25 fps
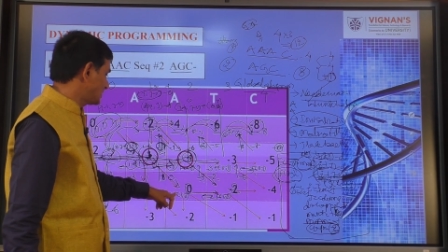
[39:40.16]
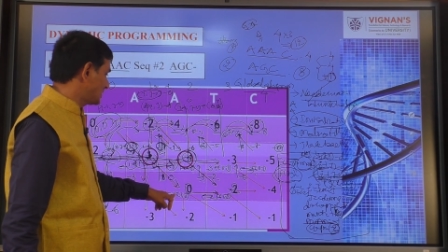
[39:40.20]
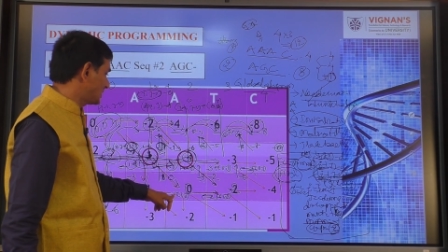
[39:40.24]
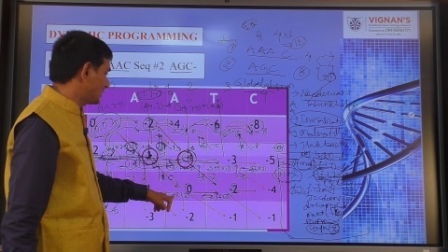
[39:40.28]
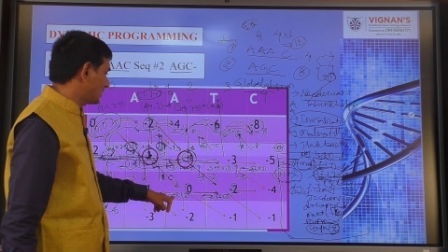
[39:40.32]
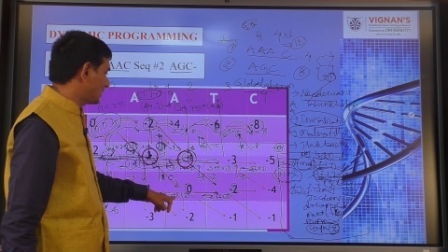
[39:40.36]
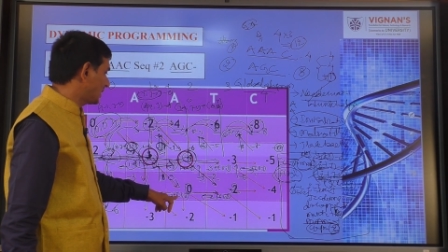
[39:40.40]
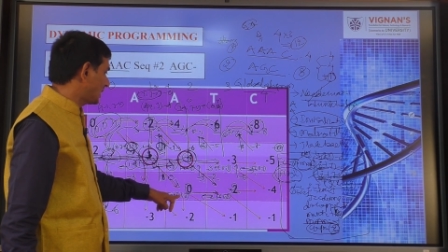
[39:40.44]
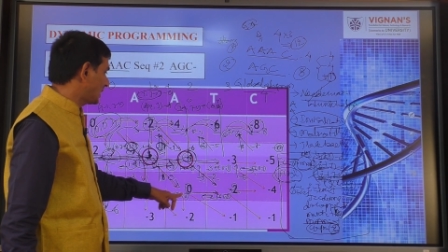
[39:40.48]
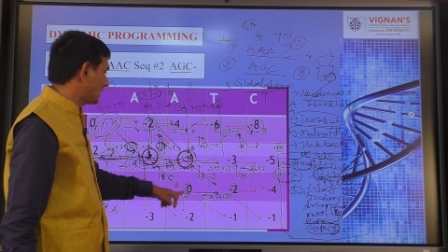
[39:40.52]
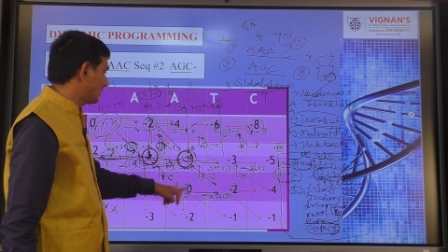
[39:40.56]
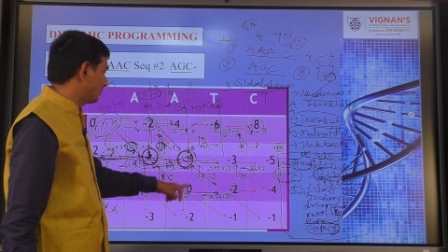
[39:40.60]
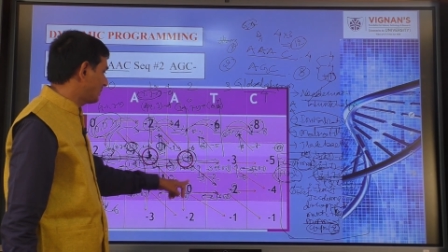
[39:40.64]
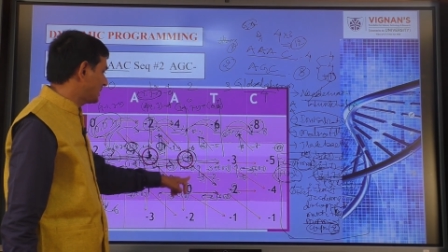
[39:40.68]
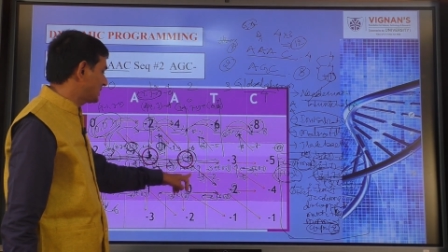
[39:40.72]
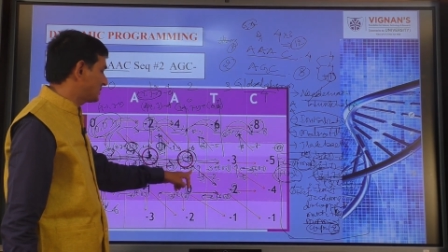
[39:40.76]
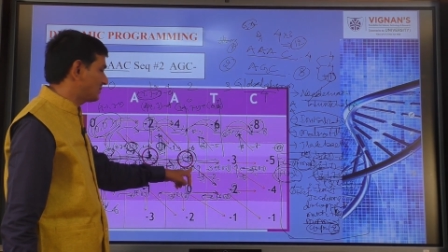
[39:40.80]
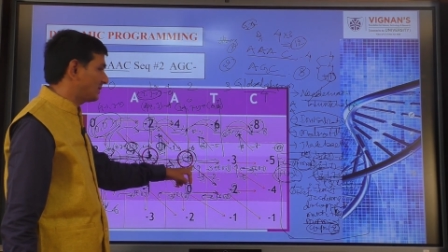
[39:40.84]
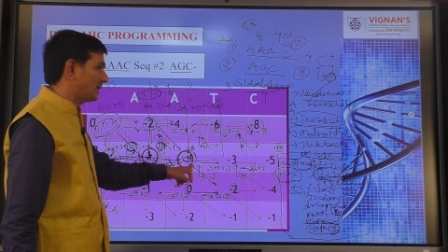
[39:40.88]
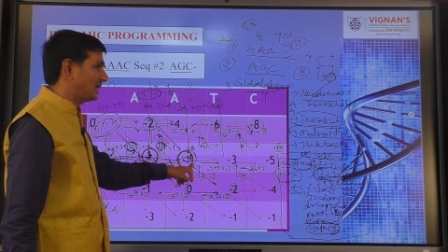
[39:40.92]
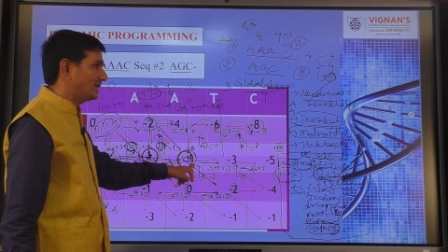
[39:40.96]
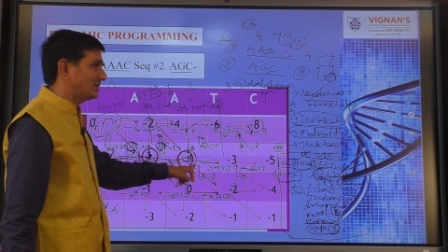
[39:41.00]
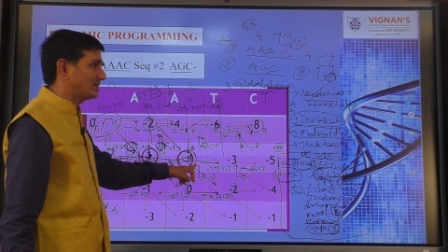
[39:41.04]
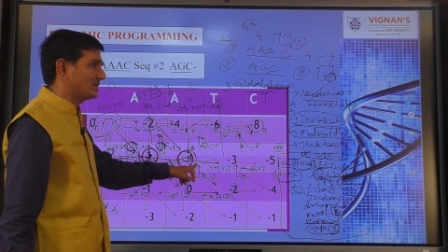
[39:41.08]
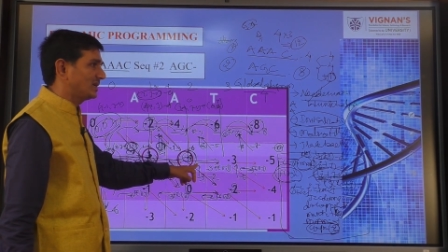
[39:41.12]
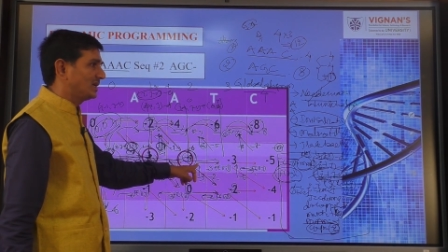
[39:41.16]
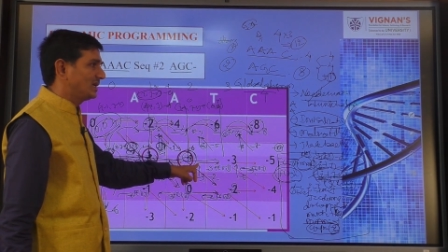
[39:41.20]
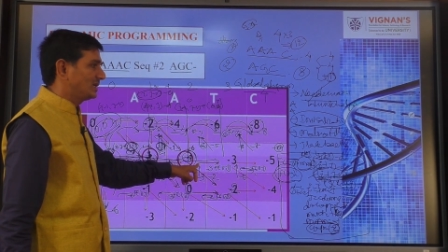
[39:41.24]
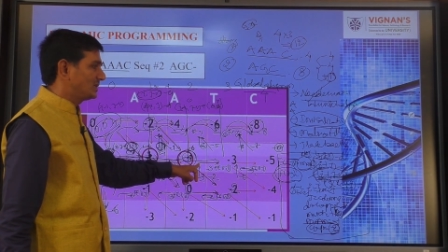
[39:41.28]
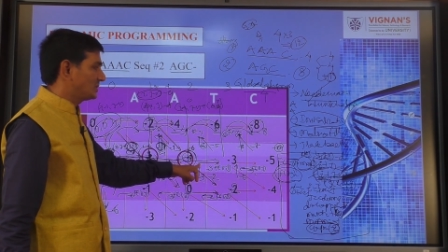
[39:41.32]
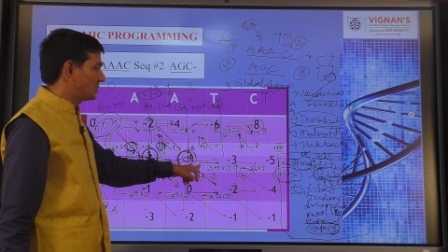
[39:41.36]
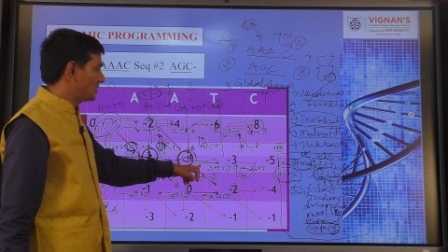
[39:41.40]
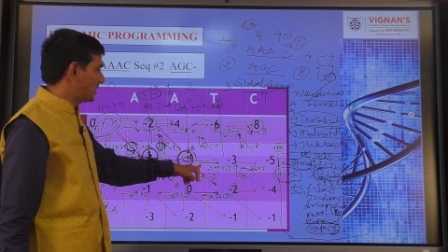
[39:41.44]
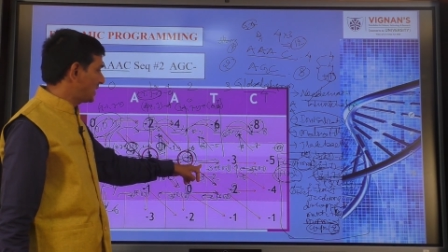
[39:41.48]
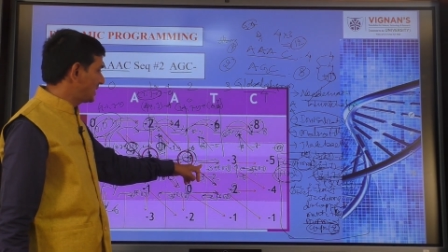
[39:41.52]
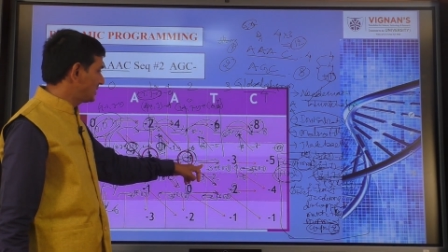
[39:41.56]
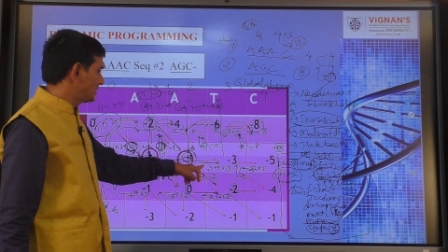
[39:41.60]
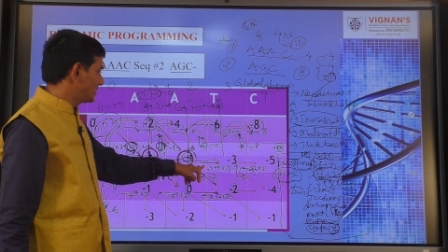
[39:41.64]
in column as well as
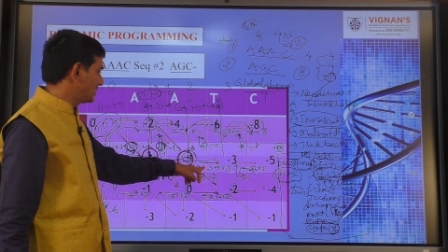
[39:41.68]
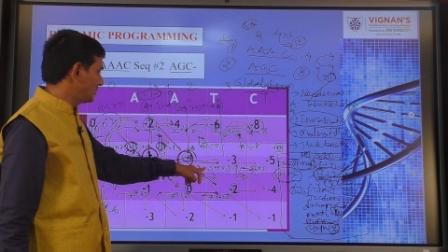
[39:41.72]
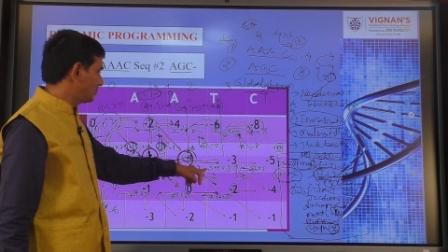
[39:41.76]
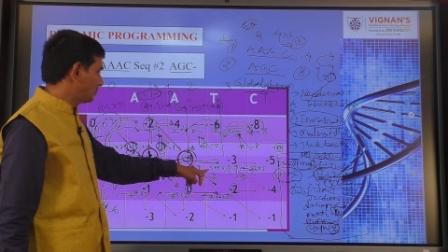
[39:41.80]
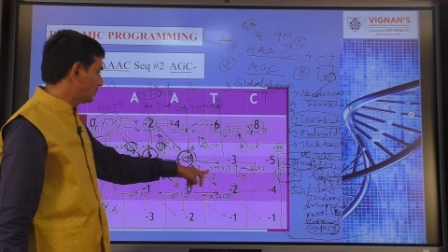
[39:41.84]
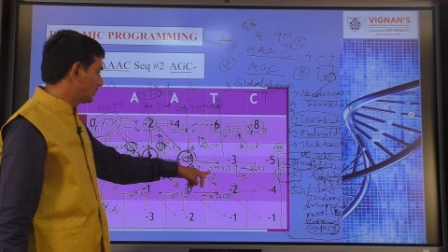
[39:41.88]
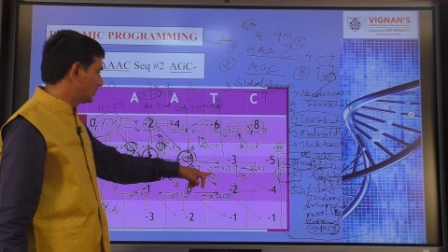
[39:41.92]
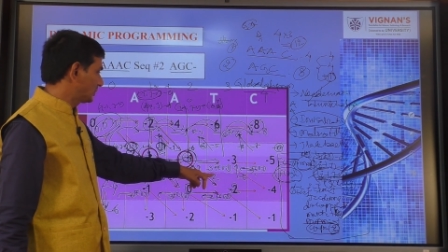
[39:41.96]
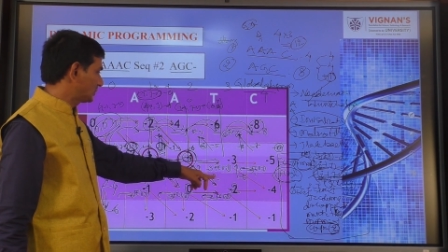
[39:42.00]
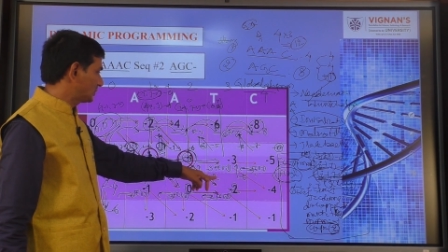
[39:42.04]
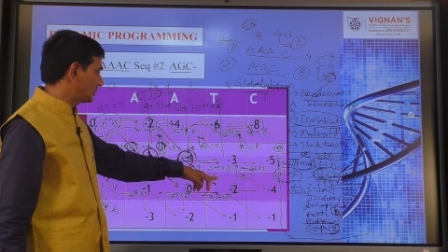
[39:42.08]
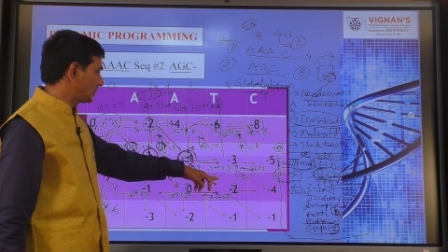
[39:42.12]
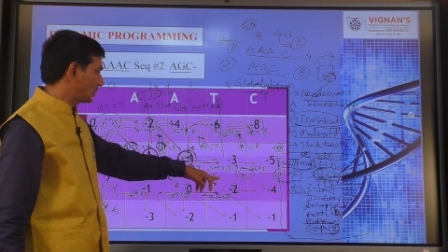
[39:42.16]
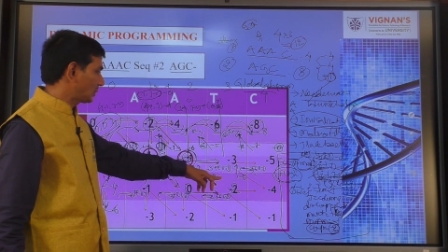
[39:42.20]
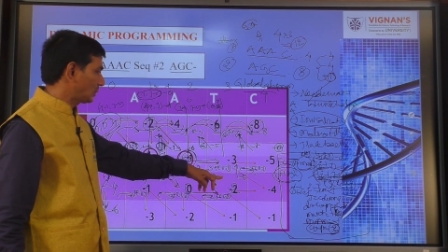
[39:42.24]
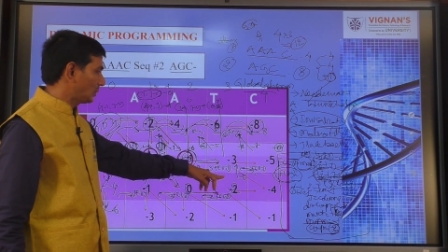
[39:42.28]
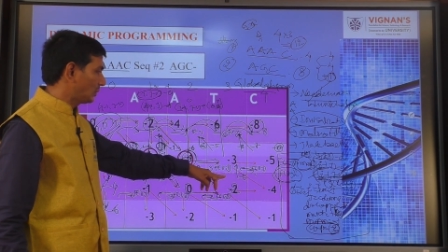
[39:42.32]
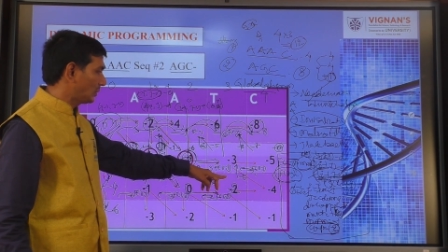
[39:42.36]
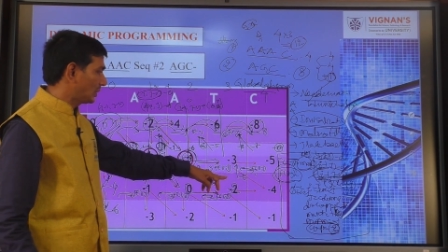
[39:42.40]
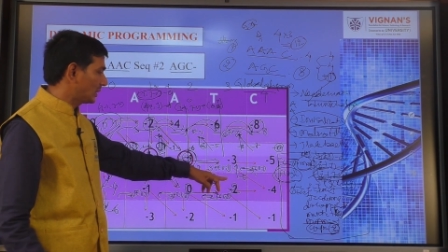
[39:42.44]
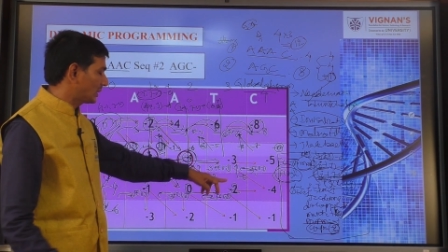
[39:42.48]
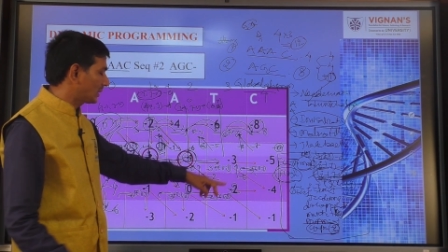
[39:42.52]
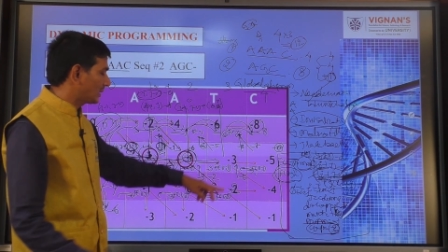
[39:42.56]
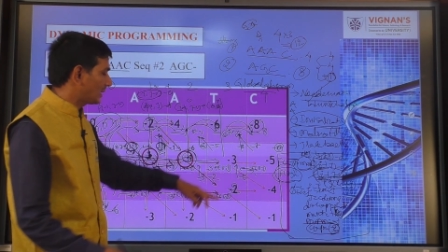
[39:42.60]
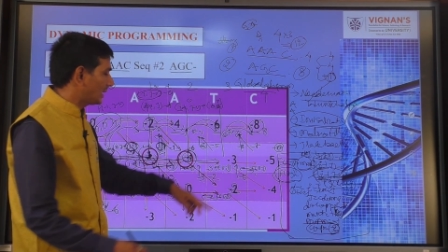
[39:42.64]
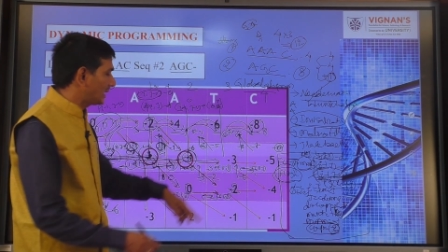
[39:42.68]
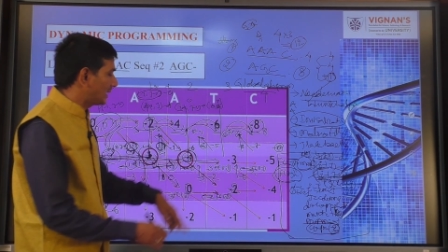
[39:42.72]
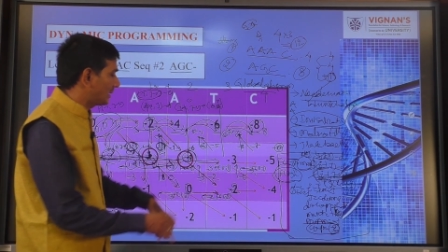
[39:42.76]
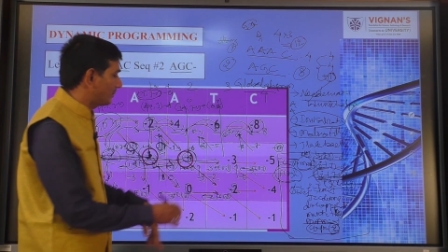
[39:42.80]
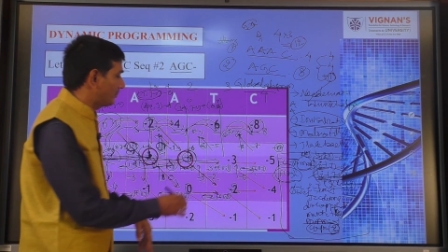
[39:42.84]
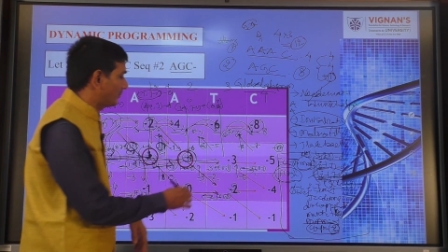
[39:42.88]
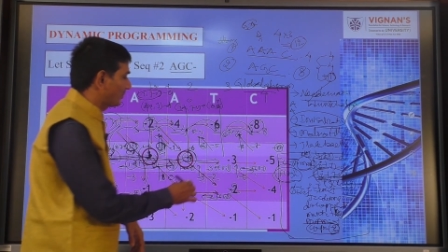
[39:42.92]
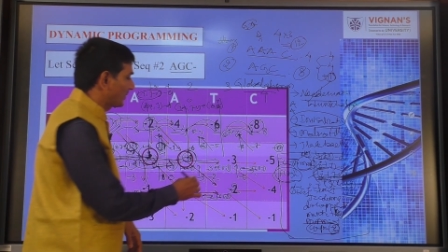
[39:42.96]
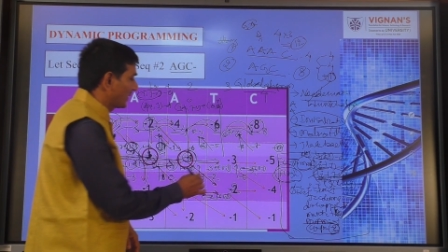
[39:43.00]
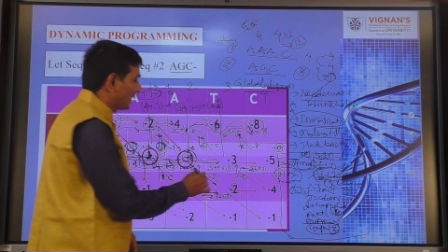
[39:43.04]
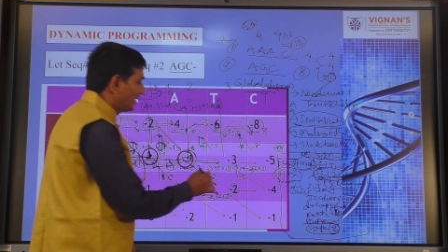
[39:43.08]
change in both row and column.